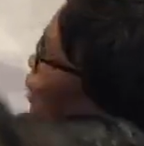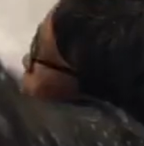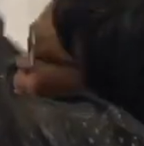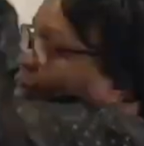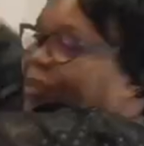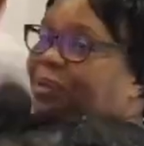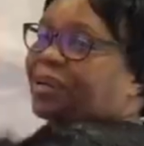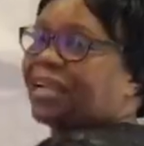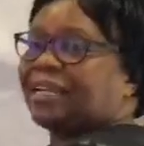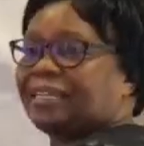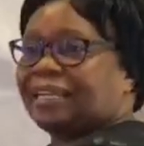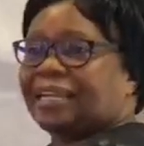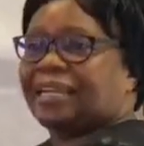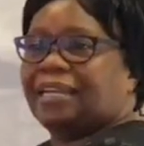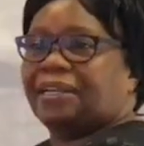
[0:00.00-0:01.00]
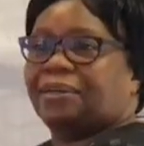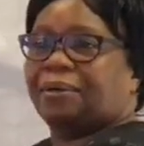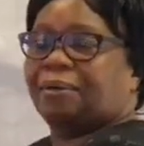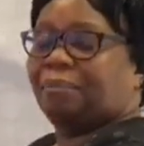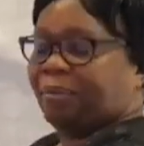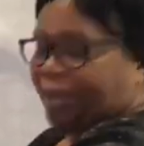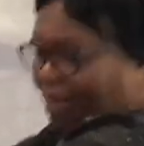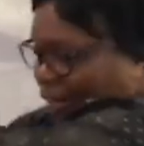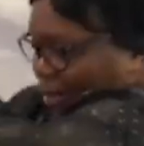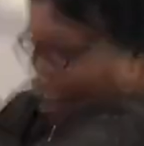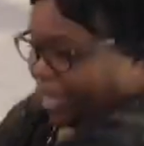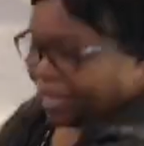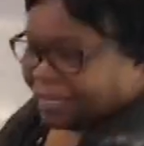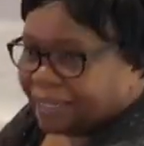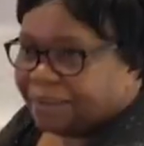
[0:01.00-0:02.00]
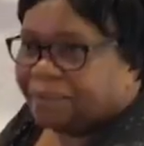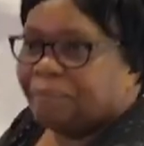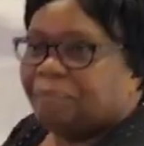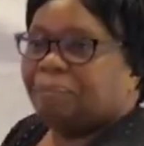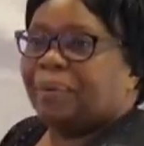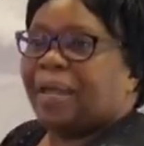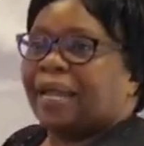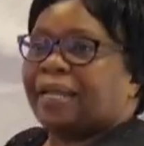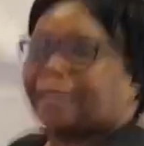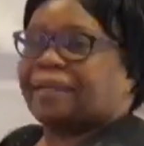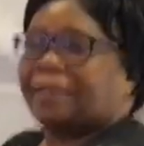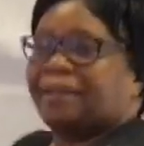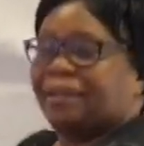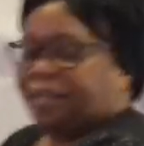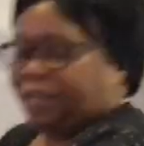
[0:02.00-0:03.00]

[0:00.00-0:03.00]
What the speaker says: I'm going to get the kingdom. Then back